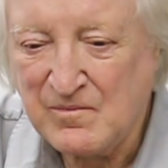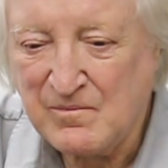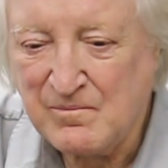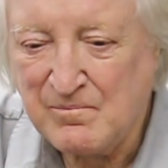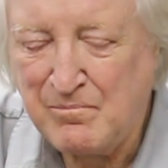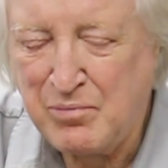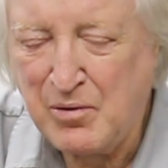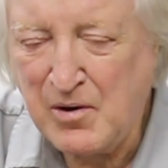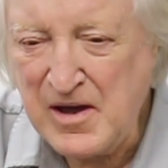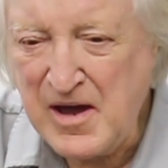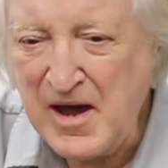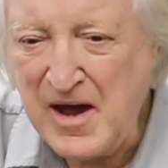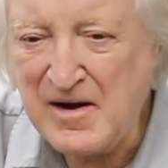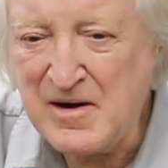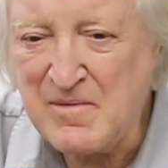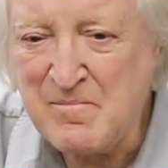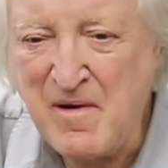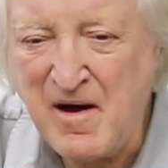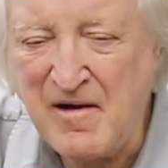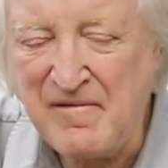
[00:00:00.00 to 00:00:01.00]
bring out
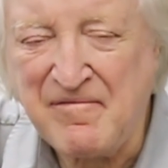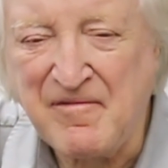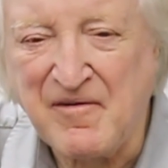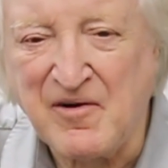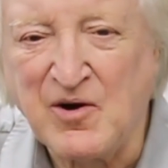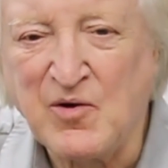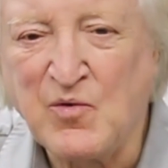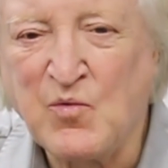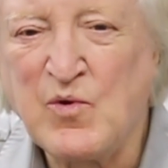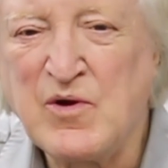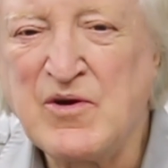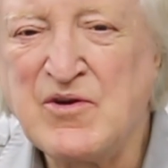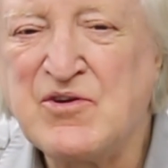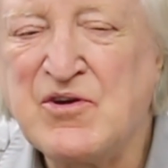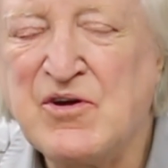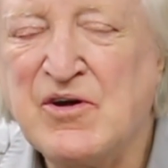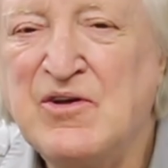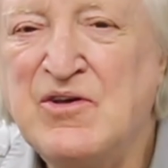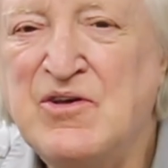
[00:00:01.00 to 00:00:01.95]
a muffler which